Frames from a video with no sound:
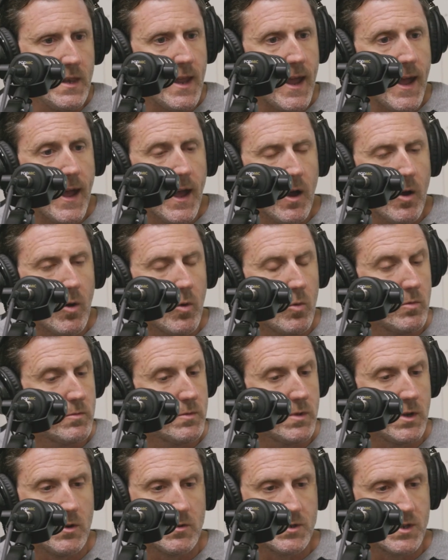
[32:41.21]
now,
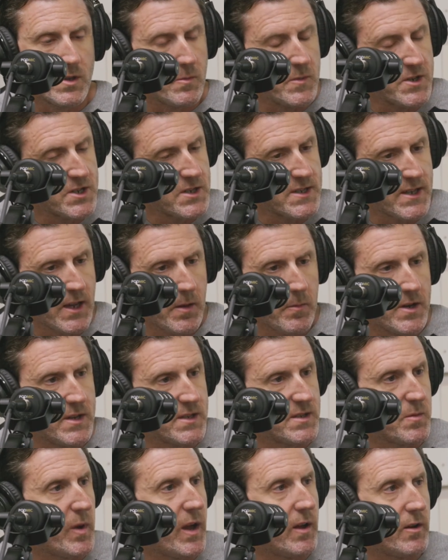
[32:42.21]
so the mission statement
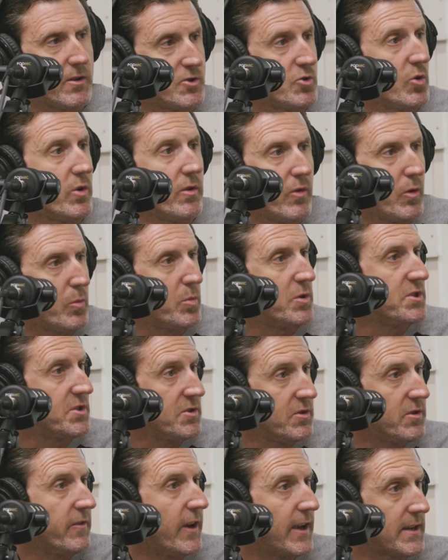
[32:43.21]
is about a joyful
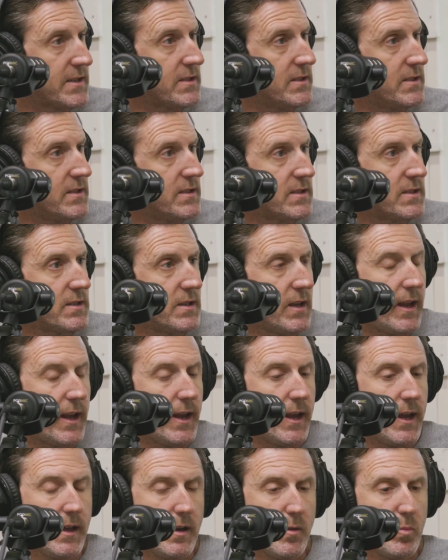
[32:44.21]
pursuit of excellence, mm-hmm.
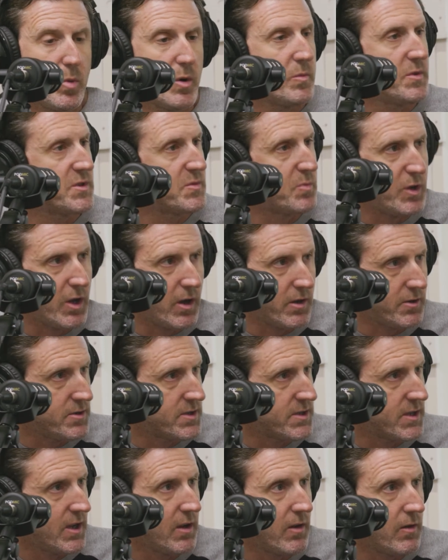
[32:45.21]
and a purpose beyond
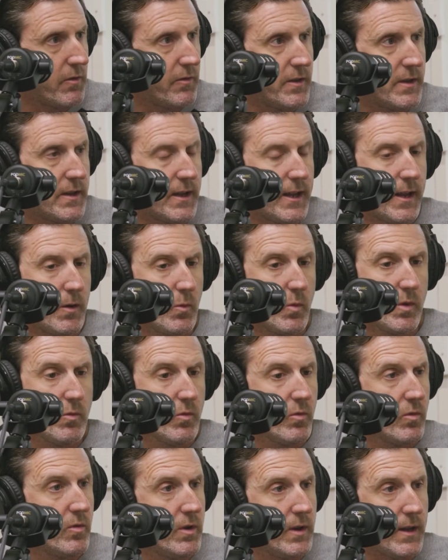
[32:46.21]
yourself, and
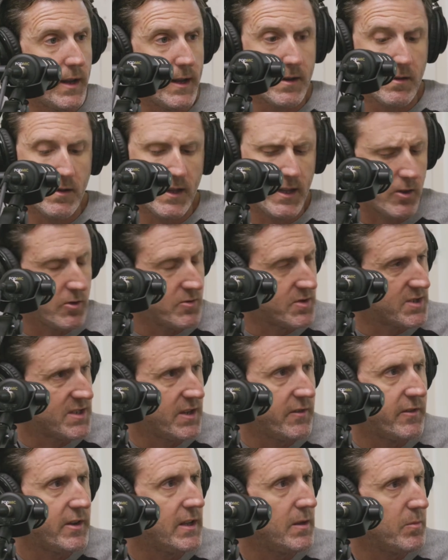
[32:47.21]

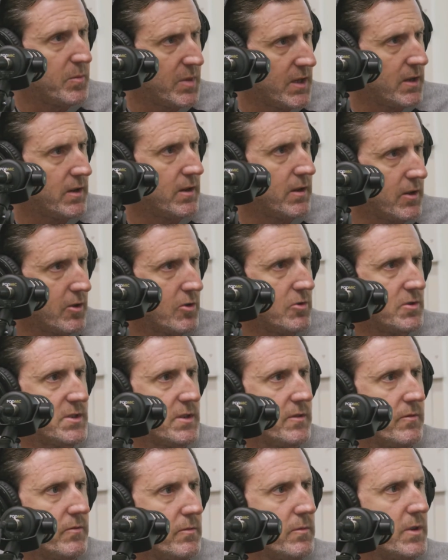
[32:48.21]
inclusivity and being an
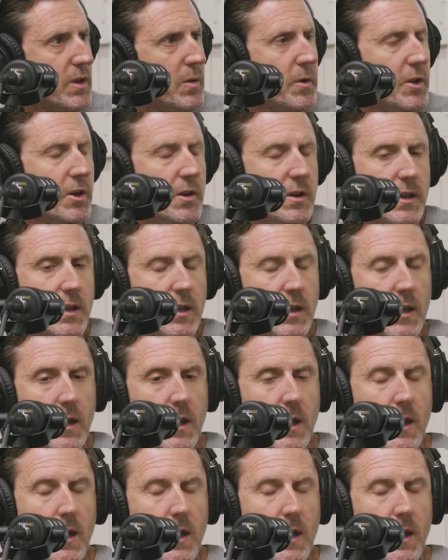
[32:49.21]
inclusive community,